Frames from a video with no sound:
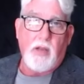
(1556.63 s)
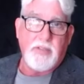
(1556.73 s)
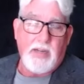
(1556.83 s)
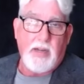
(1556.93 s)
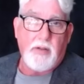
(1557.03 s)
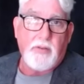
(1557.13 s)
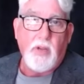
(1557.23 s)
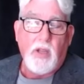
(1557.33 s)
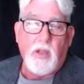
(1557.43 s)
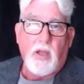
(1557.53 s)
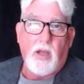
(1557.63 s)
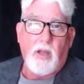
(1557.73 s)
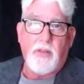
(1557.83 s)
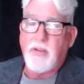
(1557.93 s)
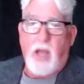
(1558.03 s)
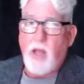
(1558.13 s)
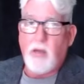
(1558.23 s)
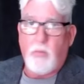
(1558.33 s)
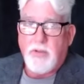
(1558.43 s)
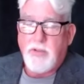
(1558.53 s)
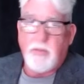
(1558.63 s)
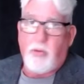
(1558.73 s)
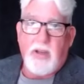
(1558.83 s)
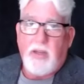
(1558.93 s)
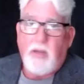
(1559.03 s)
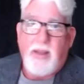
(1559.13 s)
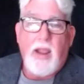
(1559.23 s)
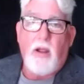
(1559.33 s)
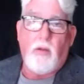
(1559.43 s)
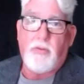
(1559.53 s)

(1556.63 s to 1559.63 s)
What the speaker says: an ounce, the dollar wasn't breaking down.